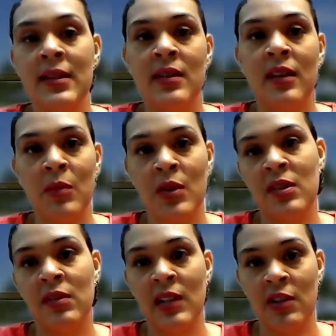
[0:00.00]
the
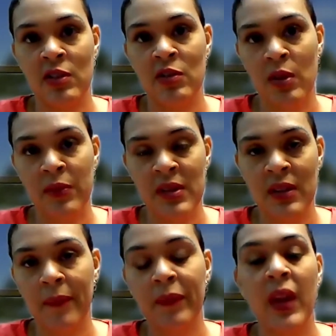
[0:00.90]
community relations
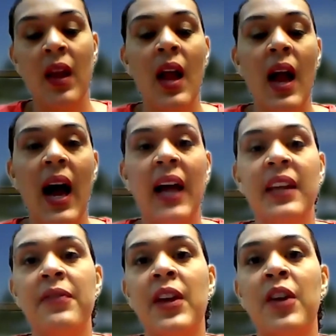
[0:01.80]
officer. And
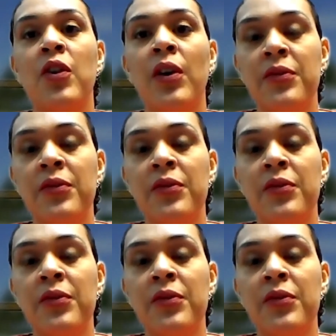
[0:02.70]
if they're not,